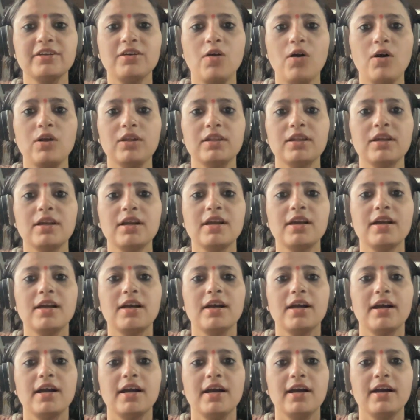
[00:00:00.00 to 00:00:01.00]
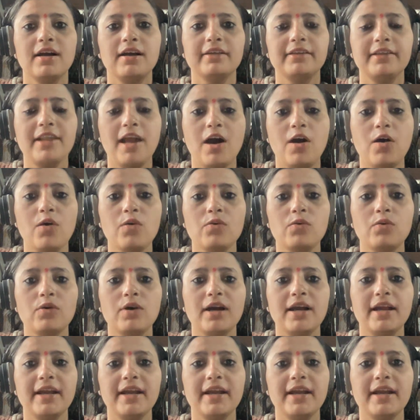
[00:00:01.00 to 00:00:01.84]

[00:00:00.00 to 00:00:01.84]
call now,